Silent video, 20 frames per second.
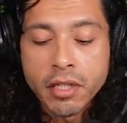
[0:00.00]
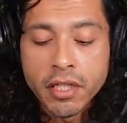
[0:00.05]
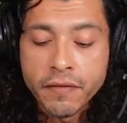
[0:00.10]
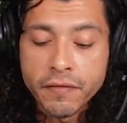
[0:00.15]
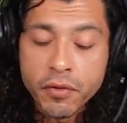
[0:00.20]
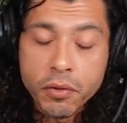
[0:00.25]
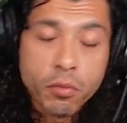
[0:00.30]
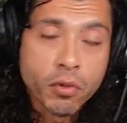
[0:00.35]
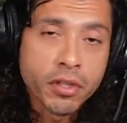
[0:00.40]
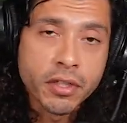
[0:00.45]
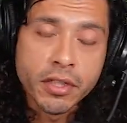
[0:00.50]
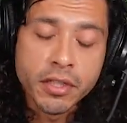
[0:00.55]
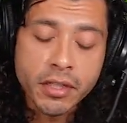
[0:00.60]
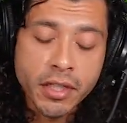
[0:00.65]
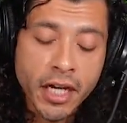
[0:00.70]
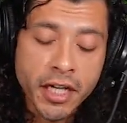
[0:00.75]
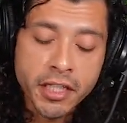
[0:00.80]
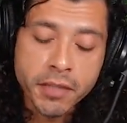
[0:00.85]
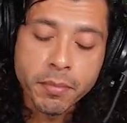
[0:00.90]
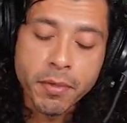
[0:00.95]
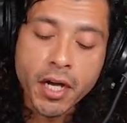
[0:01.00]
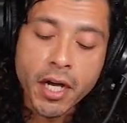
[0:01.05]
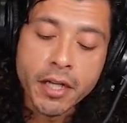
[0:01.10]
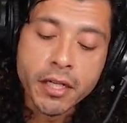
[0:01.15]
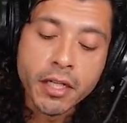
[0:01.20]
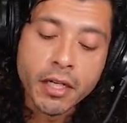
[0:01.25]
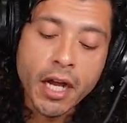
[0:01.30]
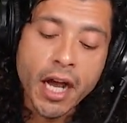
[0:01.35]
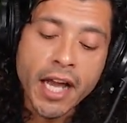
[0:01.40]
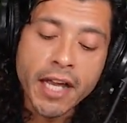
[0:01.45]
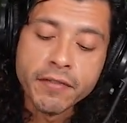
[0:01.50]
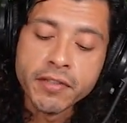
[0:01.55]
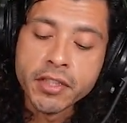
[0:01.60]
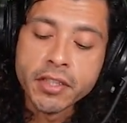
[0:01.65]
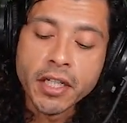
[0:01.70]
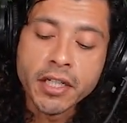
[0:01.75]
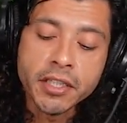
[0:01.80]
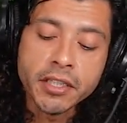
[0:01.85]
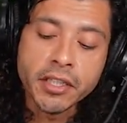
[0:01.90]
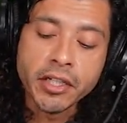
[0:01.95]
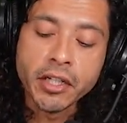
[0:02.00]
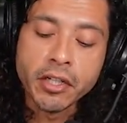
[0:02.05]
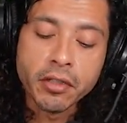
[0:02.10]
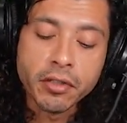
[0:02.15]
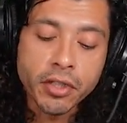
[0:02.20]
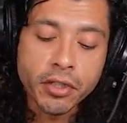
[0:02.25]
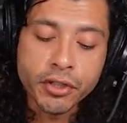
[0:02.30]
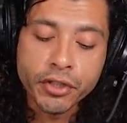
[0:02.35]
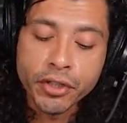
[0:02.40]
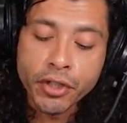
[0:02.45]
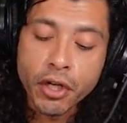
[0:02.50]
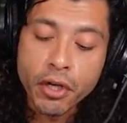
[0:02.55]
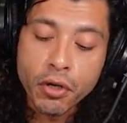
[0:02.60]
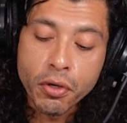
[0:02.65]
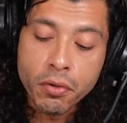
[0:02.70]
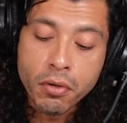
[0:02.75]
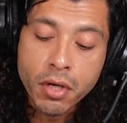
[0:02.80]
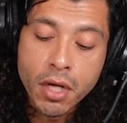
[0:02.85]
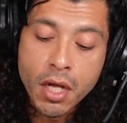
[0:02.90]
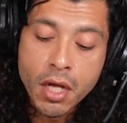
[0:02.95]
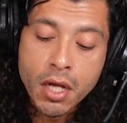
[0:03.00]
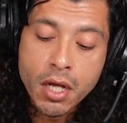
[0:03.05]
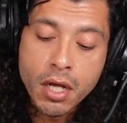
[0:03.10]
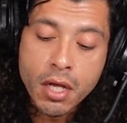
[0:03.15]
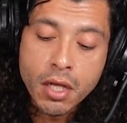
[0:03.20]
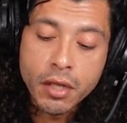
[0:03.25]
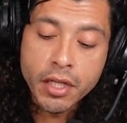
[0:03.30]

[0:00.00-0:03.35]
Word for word: And if you want the science behind it, I have studies here that show